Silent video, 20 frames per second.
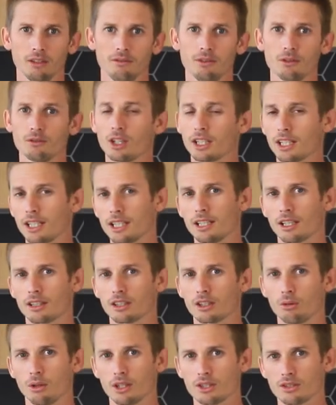If you've got any
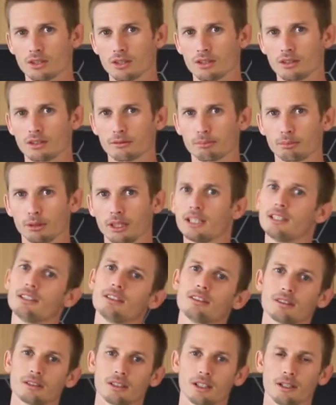other questions,
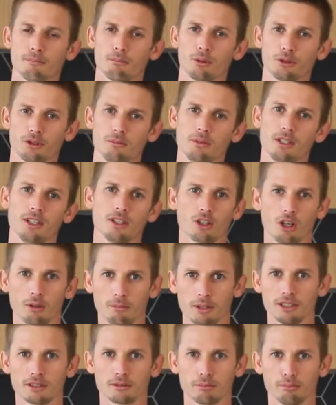please put them in the
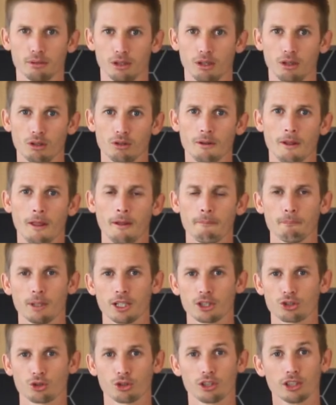comments below.
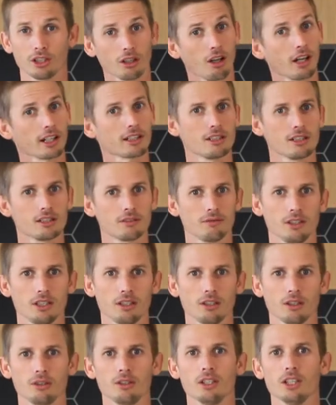Make sure you like this
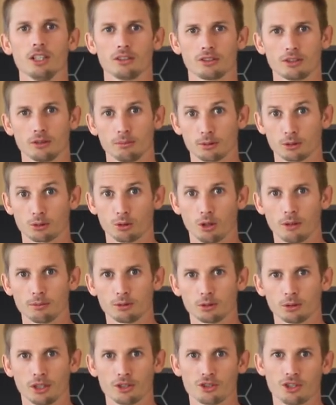video,
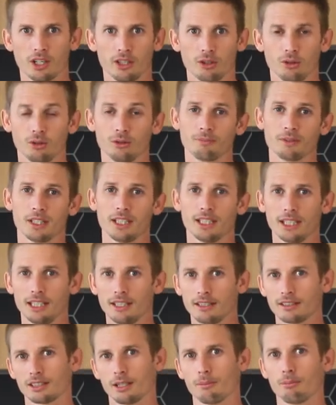subscribe to our channel,
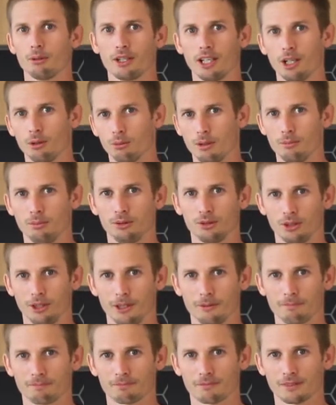hit us up on our
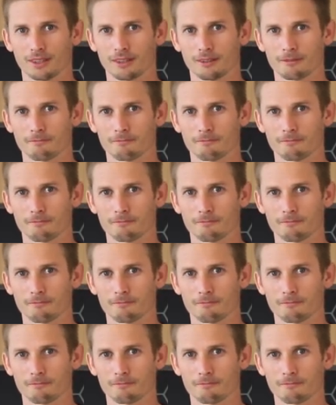website.